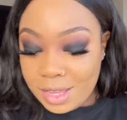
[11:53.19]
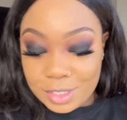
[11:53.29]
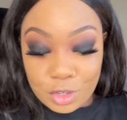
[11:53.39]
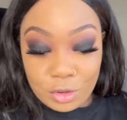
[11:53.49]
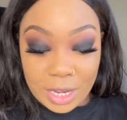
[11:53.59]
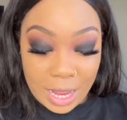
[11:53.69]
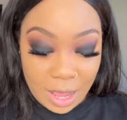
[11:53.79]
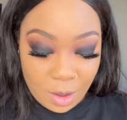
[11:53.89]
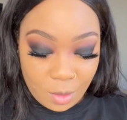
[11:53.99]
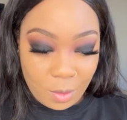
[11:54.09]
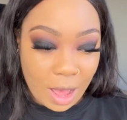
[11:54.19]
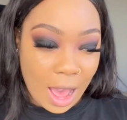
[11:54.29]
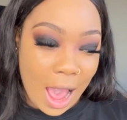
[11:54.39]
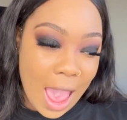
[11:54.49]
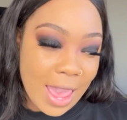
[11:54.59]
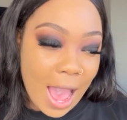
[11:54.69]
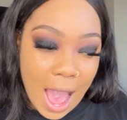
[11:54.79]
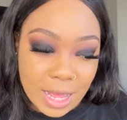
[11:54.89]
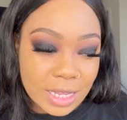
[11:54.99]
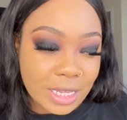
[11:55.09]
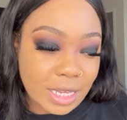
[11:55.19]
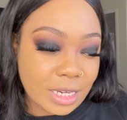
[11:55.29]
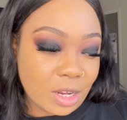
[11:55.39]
So now I could get